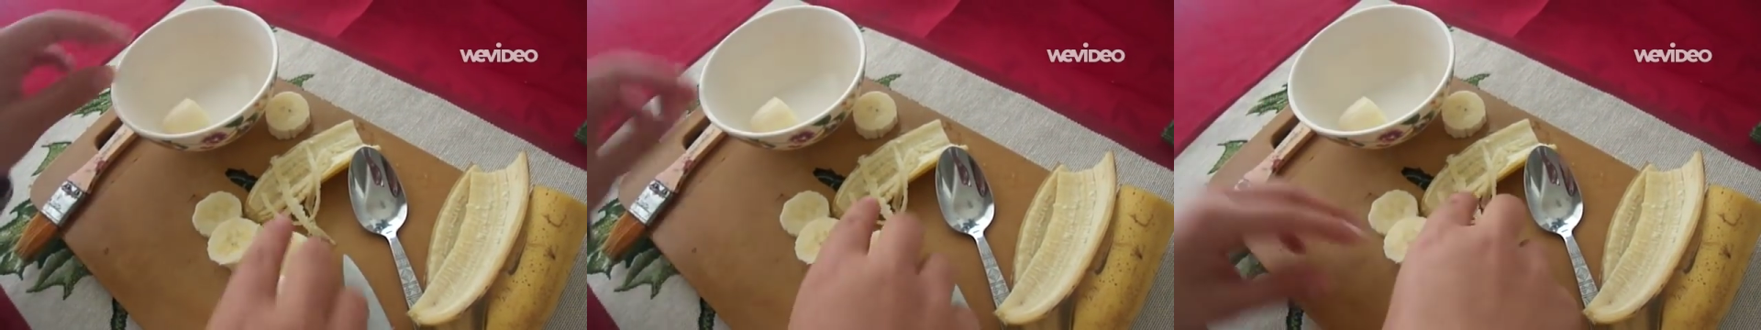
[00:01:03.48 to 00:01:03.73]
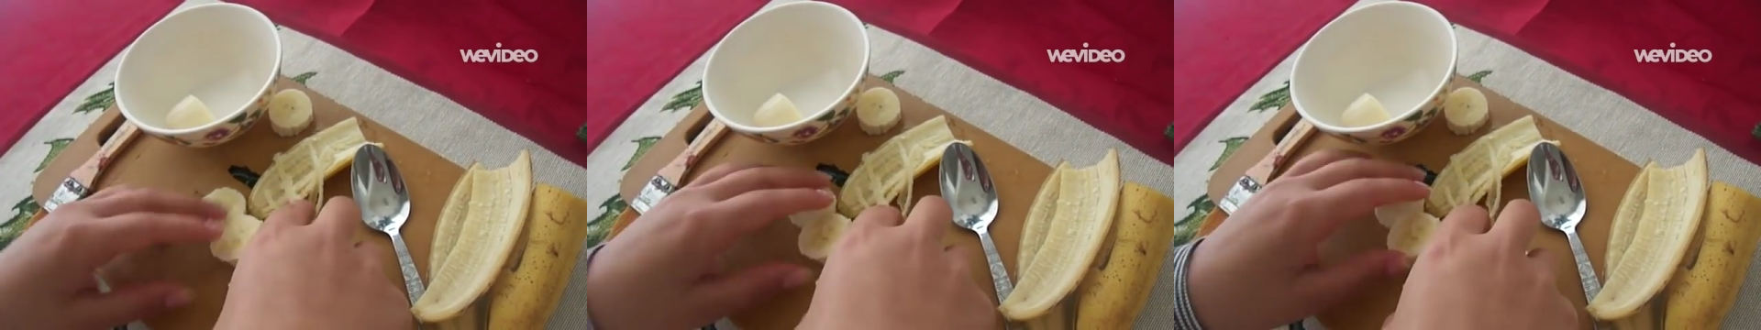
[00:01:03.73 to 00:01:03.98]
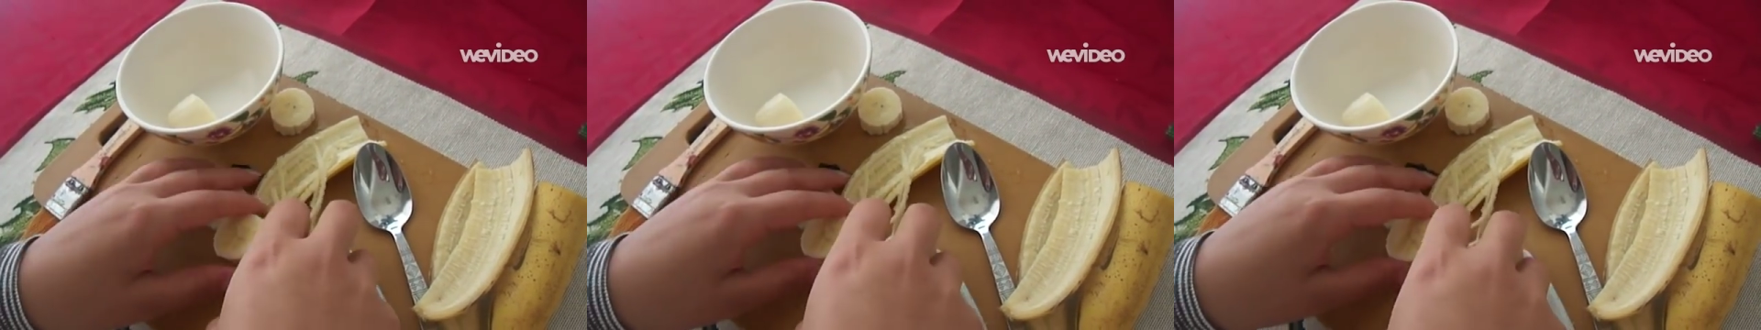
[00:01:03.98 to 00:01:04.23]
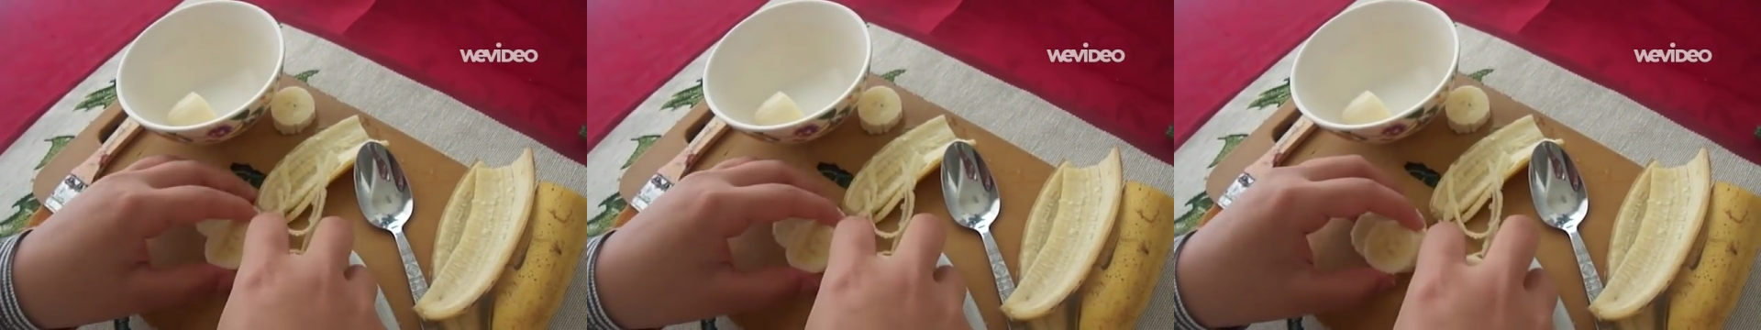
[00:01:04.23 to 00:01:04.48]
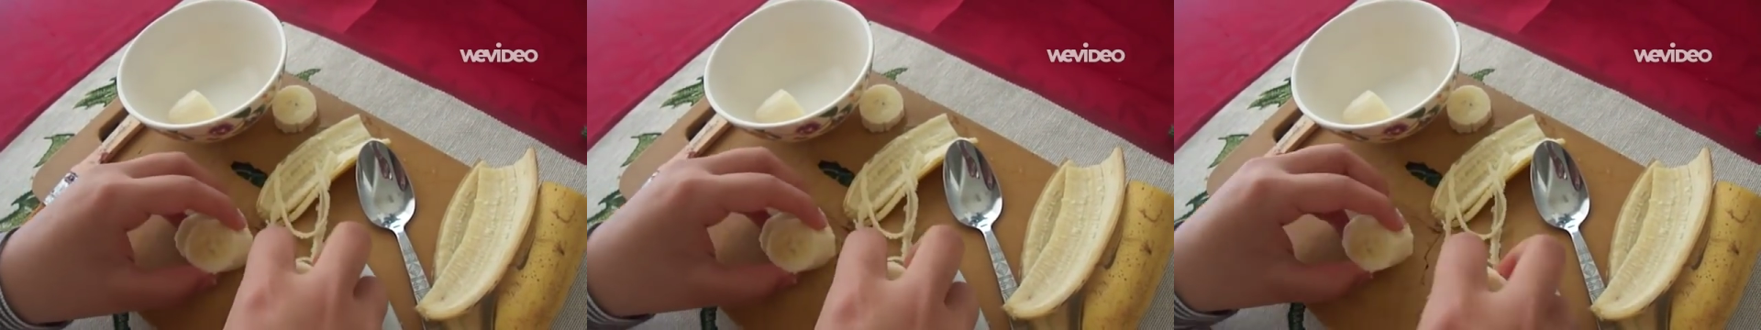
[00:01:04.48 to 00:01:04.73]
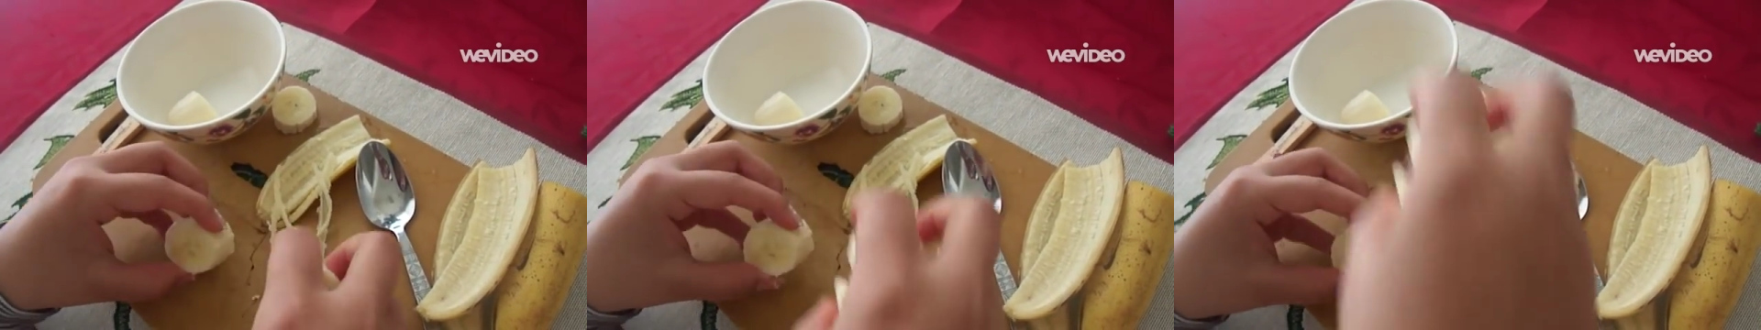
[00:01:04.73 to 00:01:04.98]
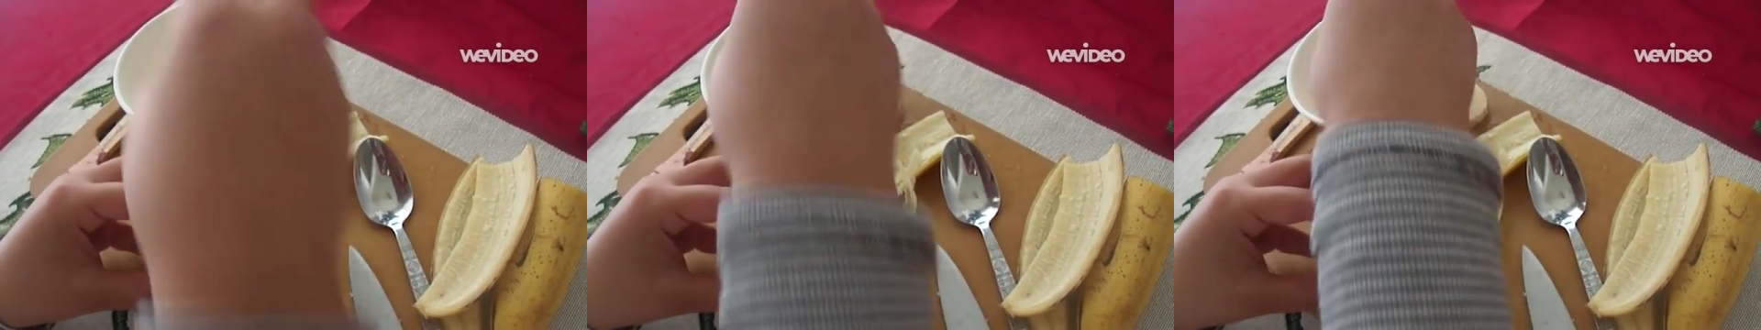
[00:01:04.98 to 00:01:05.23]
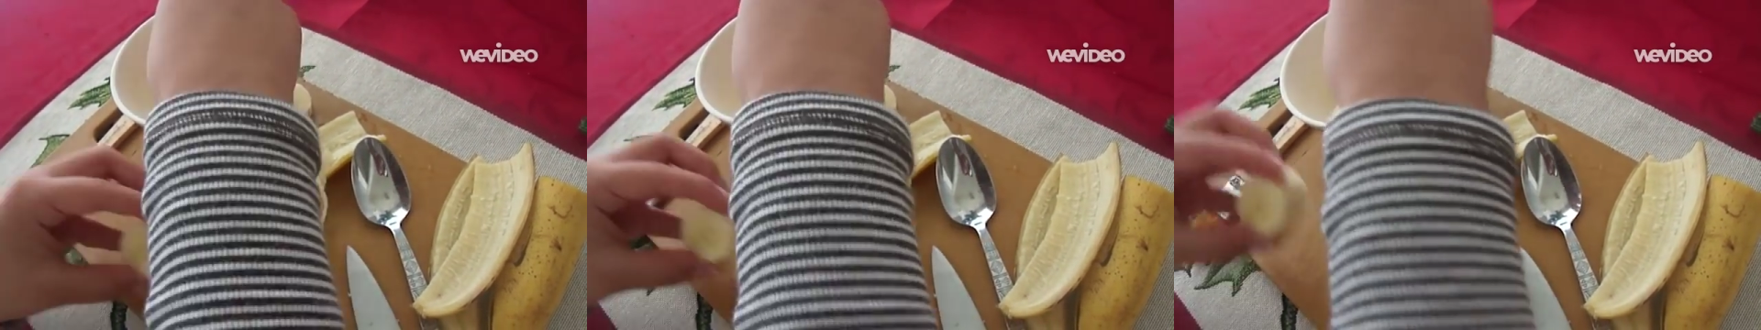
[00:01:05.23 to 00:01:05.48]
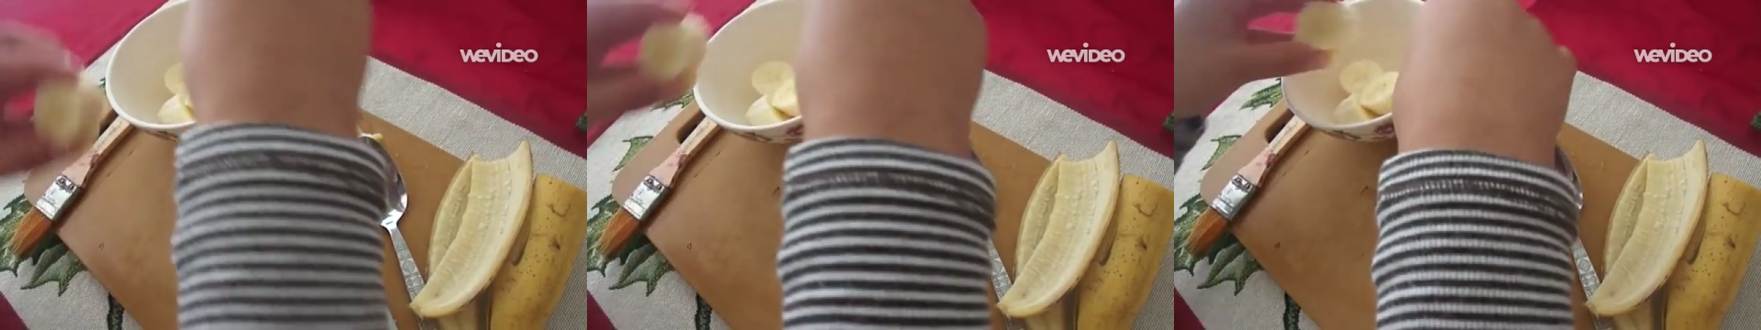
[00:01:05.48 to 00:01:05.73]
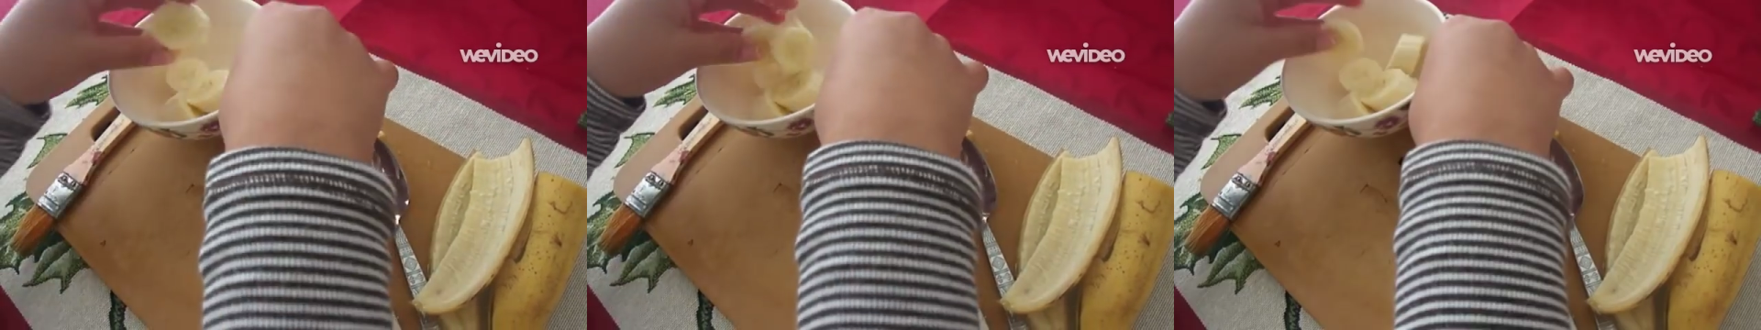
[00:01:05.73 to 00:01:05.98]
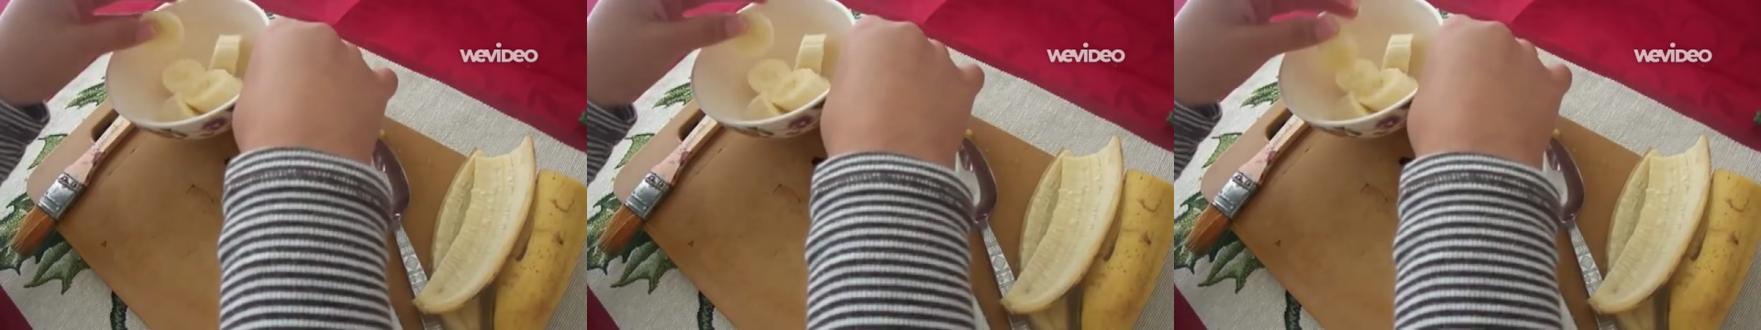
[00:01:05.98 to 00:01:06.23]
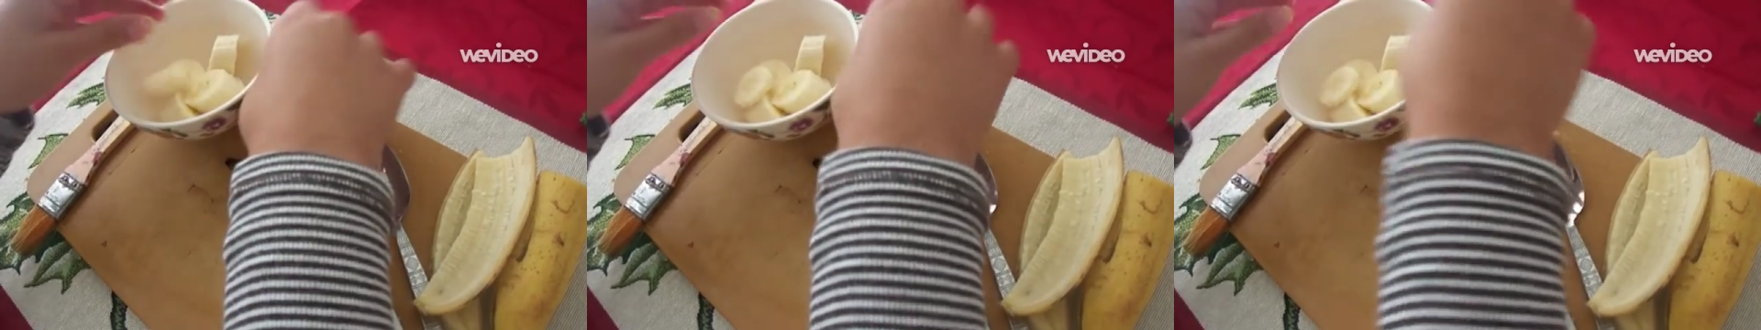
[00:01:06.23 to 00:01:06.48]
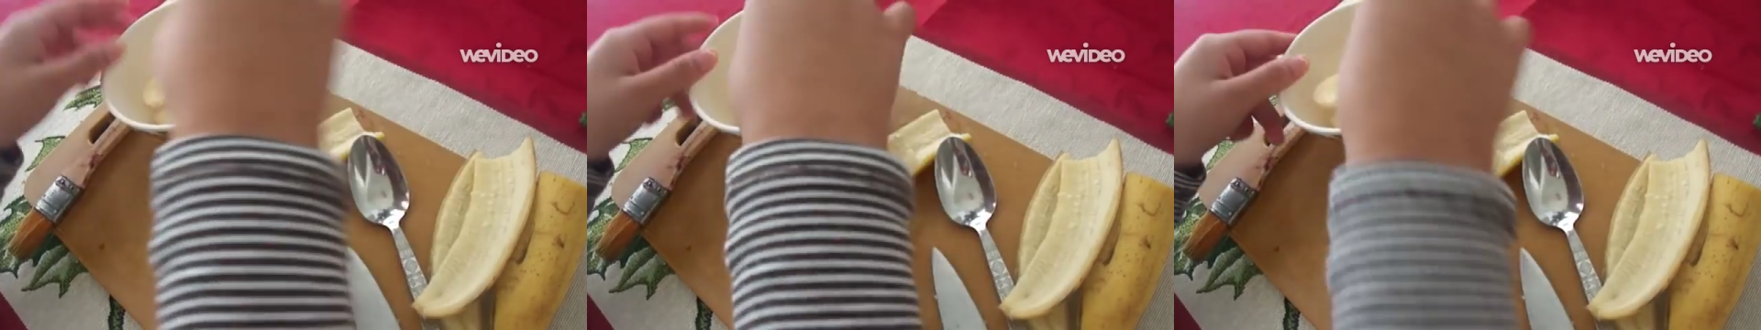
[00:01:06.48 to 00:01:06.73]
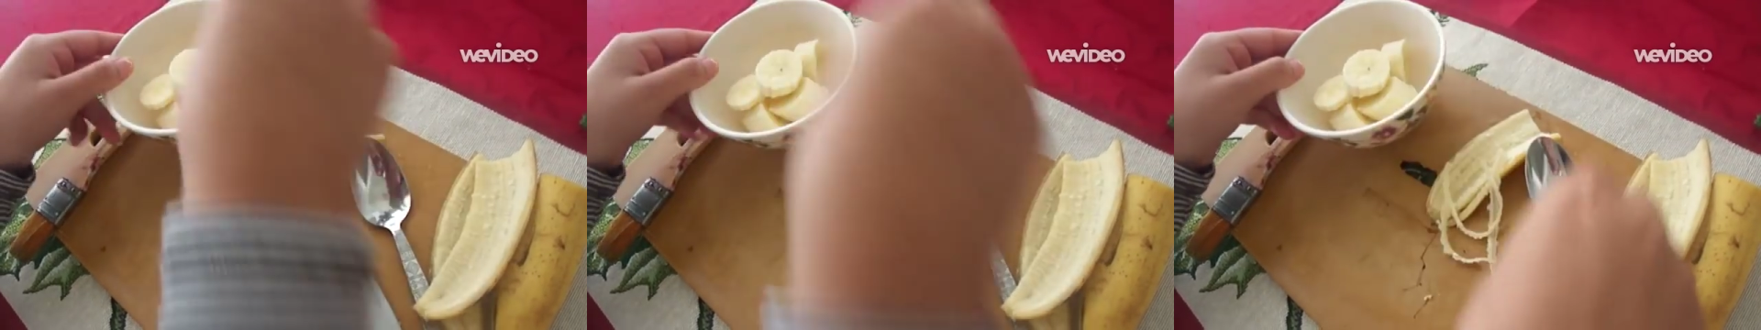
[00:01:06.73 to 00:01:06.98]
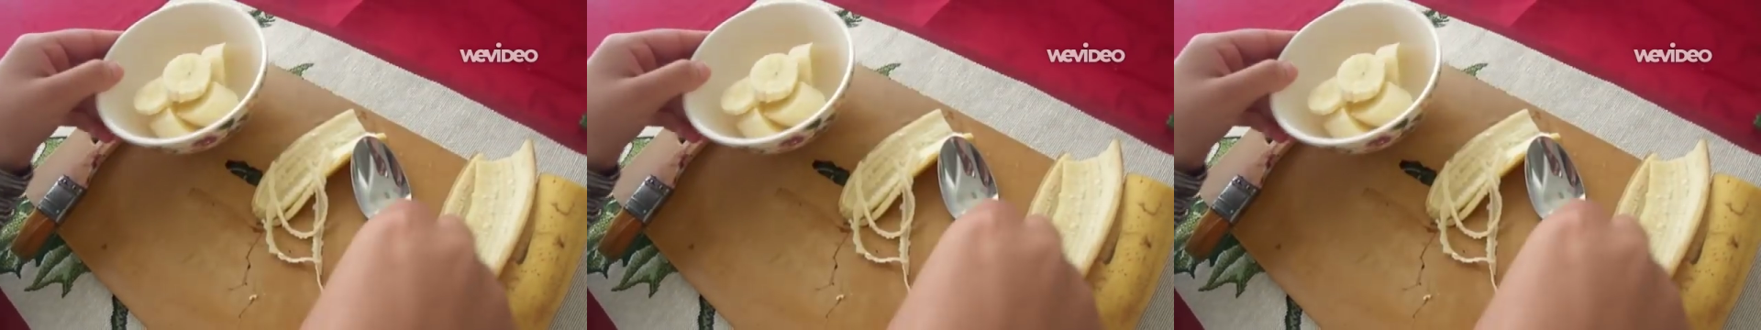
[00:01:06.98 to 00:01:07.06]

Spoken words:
No face is visible, so there are no lips to read.